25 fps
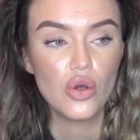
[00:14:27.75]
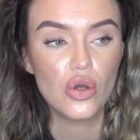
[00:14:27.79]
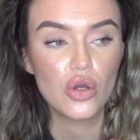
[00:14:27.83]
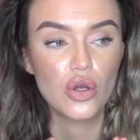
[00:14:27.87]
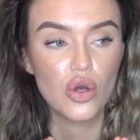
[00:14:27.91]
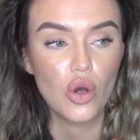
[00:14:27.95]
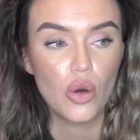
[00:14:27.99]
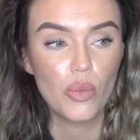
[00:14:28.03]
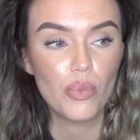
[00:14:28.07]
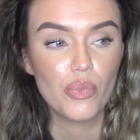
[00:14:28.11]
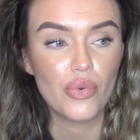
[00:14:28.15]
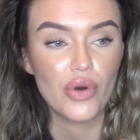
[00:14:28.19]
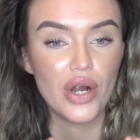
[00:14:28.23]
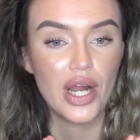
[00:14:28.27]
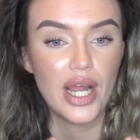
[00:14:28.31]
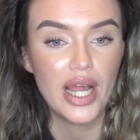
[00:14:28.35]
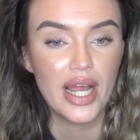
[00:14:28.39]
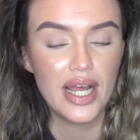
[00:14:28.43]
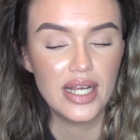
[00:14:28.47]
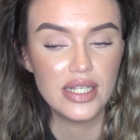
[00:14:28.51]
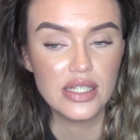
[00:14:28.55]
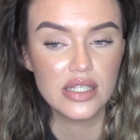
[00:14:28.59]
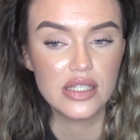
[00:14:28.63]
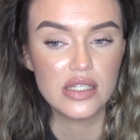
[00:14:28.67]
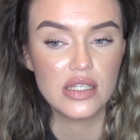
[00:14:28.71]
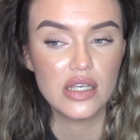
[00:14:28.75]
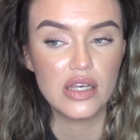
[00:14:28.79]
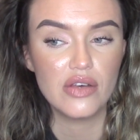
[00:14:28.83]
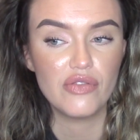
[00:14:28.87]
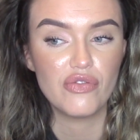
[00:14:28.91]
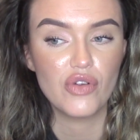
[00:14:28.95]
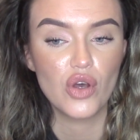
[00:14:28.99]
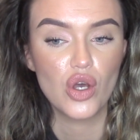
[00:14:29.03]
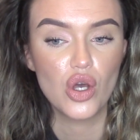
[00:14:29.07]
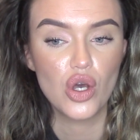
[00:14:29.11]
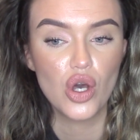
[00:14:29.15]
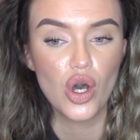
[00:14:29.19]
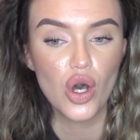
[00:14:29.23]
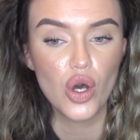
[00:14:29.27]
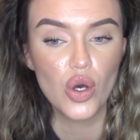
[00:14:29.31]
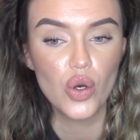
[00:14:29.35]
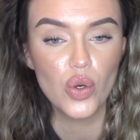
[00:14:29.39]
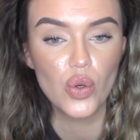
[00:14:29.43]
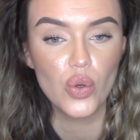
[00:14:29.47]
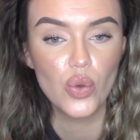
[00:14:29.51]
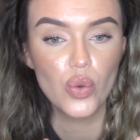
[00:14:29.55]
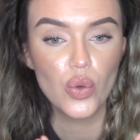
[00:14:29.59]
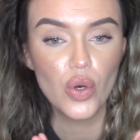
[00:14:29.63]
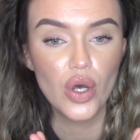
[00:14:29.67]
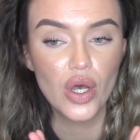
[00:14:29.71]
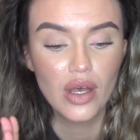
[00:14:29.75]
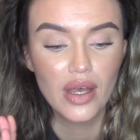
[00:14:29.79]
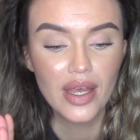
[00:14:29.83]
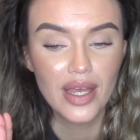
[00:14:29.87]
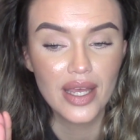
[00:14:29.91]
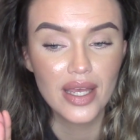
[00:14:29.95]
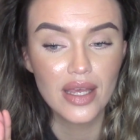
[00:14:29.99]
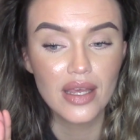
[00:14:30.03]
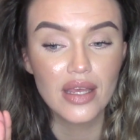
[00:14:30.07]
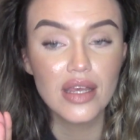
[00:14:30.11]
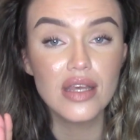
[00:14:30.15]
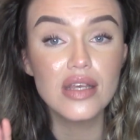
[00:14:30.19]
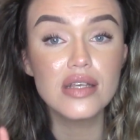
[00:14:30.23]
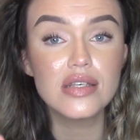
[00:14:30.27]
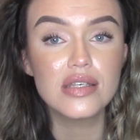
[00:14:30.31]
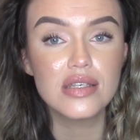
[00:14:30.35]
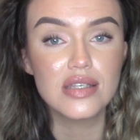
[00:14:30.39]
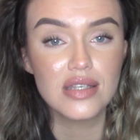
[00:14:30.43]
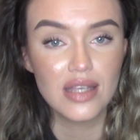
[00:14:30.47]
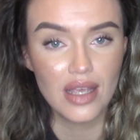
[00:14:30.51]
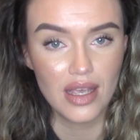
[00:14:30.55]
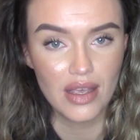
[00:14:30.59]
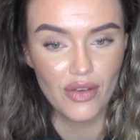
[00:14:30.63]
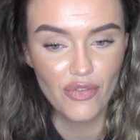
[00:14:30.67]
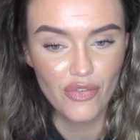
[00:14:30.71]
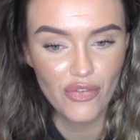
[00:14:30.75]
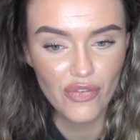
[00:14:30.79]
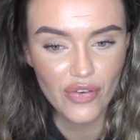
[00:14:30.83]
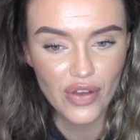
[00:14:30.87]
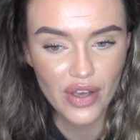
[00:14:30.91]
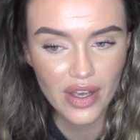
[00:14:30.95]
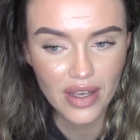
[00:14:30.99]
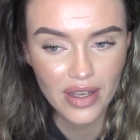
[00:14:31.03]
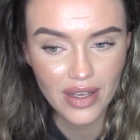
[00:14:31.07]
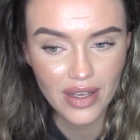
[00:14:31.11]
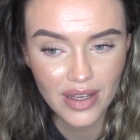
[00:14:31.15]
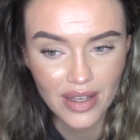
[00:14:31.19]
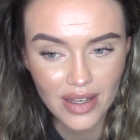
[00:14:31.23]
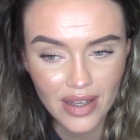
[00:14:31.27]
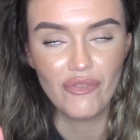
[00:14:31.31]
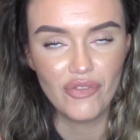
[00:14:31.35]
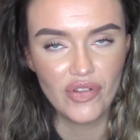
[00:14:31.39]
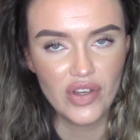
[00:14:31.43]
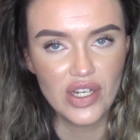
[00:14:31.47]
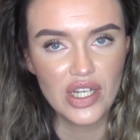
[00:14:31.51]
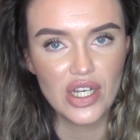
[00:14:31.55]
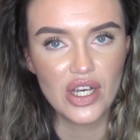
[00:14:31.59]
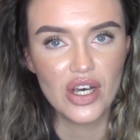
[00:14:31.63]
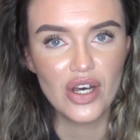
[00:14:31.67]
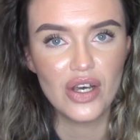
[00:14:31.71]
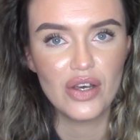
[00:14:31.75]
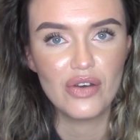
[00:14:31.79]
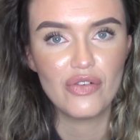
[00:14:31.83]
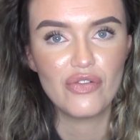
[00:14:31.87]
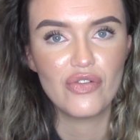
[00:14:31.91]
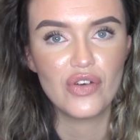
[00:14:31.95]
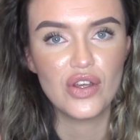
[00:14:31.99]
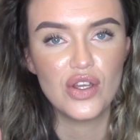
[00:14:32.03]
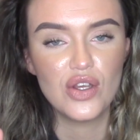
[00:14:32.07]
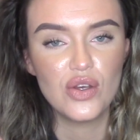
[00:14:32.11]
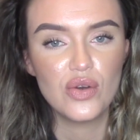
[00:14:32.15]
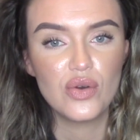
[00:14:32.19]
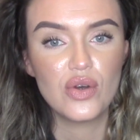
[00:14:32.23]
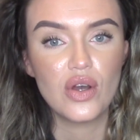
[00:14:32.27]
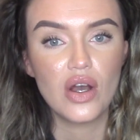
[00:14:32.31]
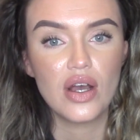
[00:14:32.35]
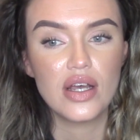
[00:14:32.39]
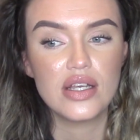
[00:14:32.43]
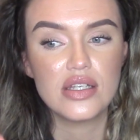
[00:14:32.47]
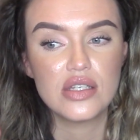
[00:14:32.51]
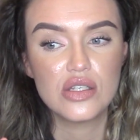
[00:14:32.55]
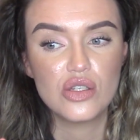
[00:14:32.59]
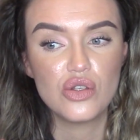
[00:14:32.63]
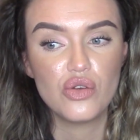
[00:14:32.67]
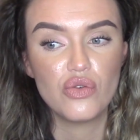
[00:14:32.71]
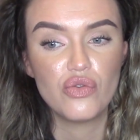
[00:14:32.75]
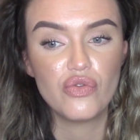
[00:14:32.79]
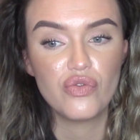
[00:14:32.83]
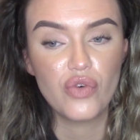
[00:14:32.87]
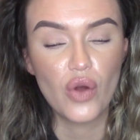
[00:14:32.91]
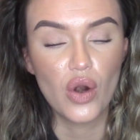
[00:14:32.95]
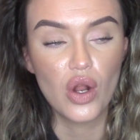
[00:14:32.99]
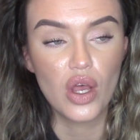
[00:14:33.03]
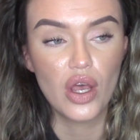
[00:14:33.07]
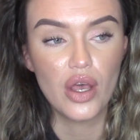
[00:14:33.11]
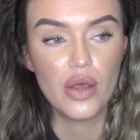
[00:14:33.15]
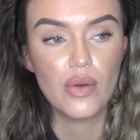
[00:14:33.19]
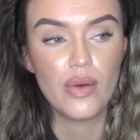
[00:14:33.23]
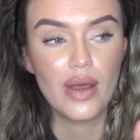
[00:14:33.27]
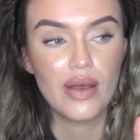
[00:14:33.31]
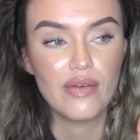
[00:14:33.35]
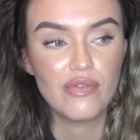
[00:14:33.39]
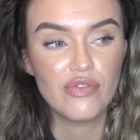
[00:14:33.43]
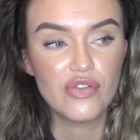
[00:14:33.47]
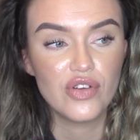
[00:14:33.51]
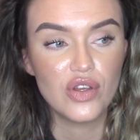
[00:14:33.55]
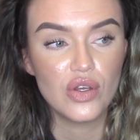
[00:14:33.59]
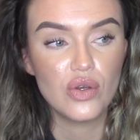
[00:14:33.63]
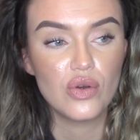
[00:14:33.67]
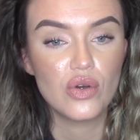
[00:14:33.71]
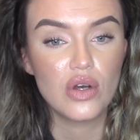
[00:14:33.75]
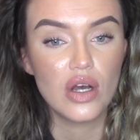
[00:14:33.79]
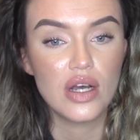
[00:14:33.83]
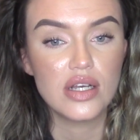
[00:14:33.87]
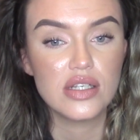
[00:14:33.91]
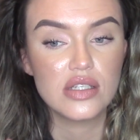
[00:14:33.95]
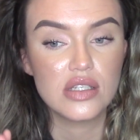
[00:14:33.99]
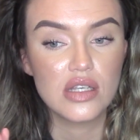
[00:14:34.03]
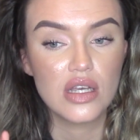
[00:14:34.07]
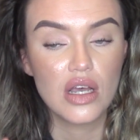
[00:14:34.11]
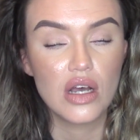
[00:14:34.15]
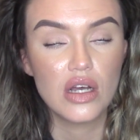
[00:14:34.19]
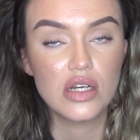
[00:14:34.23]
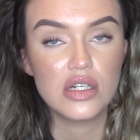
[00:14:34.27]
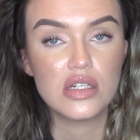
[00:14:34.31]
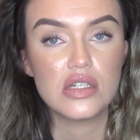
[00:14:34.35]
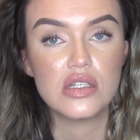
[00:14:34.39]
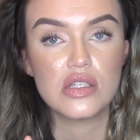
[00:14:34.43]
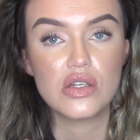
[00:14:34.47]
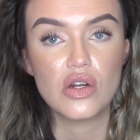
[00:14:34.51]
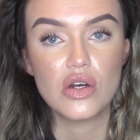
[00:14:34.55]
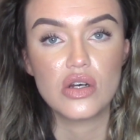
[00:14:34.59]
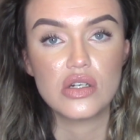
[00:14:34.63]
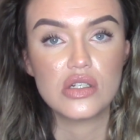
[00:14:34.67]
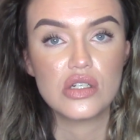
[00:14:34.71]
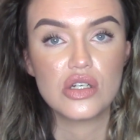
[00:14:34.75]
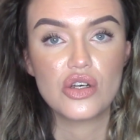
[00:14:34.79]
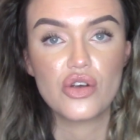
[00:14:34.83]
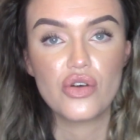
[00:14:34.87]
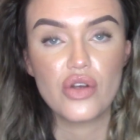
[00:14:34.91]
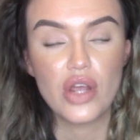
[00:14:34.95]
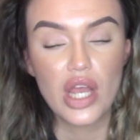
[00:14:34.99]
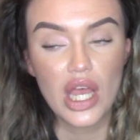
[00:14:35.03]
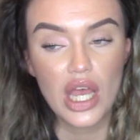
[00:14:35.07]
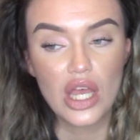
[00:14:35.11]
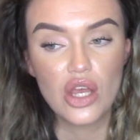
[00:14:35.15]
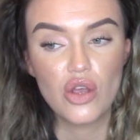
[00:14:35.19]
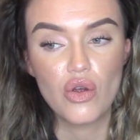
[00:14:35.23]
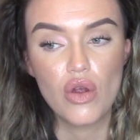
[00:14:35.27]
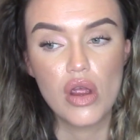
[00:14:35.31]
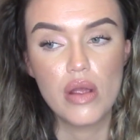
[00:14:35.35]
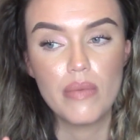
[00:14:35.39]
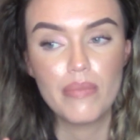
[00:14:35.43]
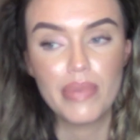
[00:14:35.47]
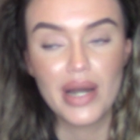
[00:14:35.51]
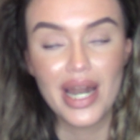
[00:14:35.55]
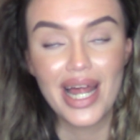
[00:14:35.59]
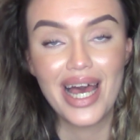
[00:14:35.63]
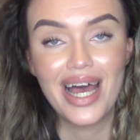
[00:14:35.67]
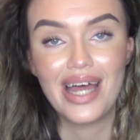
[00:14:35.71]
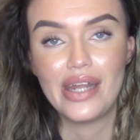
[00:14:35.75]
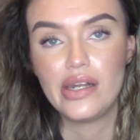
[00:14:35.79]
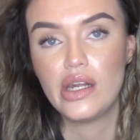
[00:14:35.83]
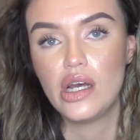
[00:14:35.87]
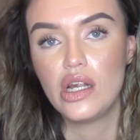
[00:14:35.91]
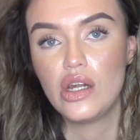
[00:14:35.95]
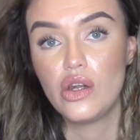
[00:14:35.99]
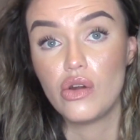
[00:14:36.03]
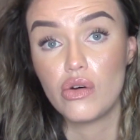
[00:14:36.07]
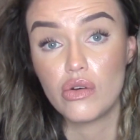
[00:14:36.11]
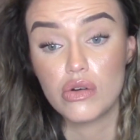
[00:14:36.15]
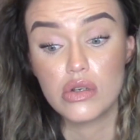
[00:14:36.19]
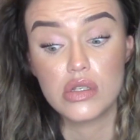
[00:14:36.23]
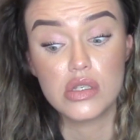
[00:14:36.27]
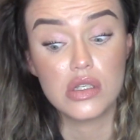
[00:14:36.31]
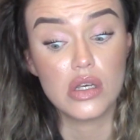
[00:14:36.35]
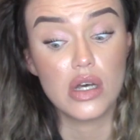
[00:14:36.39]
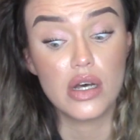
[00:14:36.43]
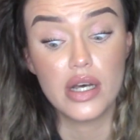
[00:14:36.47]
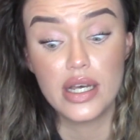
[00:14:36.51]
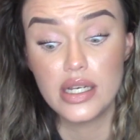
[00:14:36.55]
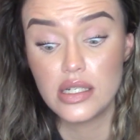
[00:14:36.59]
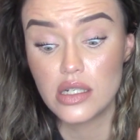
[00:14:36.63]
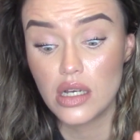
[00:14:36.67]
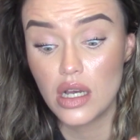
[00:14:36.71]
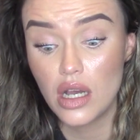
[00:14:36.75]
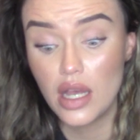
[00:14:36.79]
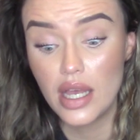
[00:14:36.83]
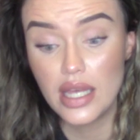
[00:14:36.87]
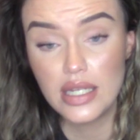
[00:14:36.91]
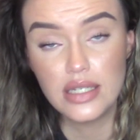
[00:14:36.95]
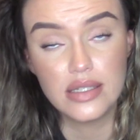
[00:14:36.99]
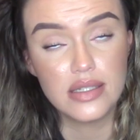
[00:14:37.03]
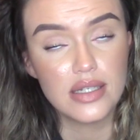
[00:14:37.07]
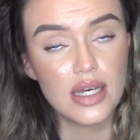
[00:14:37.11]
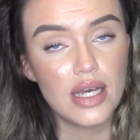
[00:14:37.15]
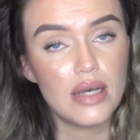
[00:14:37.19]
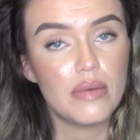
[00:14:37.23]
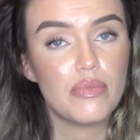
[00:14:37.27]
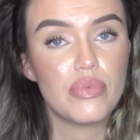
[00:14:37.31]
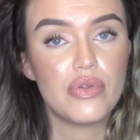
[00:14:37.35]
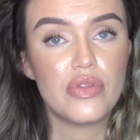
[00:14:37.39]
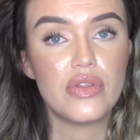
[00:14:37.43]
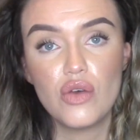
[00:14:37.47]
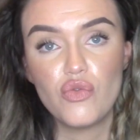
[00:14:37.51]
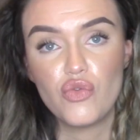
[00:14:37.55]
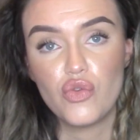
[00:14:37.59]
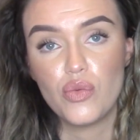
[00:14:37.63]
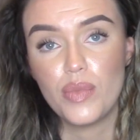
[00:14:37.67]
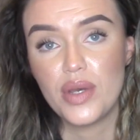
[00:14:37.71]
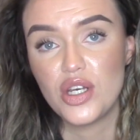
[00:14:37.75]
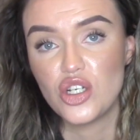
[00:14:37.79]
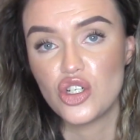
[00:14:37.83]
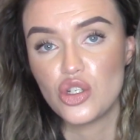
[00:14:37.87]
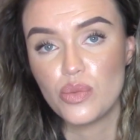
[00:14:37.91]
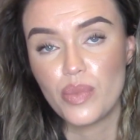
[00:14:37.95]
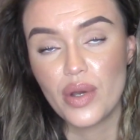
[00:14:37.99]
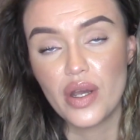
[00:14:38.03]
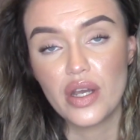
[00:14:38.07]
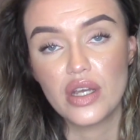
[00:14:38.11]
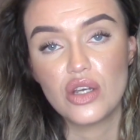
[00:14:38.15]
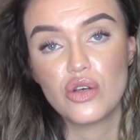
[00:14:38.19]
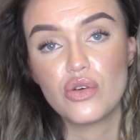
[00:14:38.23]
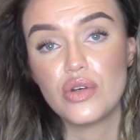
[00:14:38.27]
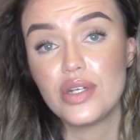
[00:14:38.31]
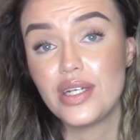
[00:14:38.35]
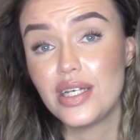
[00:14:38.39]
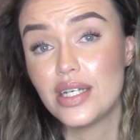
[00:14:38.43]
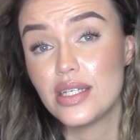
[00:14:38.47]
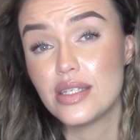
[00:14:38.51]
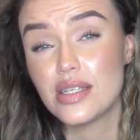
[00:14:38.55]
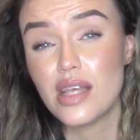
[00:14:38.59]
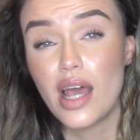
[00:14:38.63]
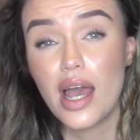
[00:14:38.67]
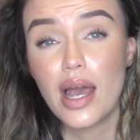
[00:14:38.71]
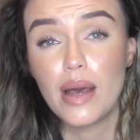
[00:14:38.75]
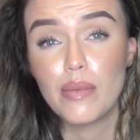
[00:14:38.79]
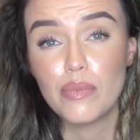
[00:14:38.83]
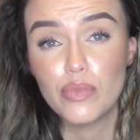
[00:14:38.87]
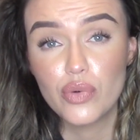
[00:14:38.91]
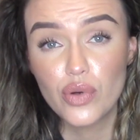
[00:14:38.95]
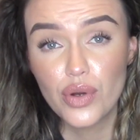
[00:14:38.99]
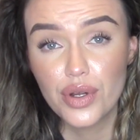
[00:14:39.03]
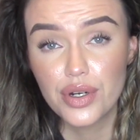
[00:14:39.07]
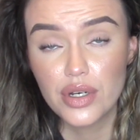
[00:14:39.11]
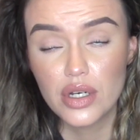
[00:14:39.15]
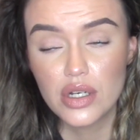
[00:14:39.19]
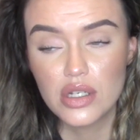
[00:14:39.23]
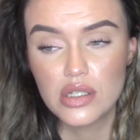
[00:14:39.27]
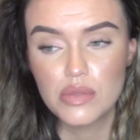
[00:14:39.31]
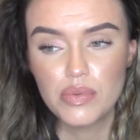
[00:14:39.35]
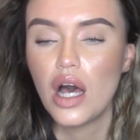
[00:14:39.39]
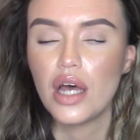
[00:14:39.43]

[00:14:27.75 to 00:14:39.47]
comprehensive, cohesive video for you guys to follow and for you guys to kind of start to create your own plan alongside in-depth information about ingredients and products.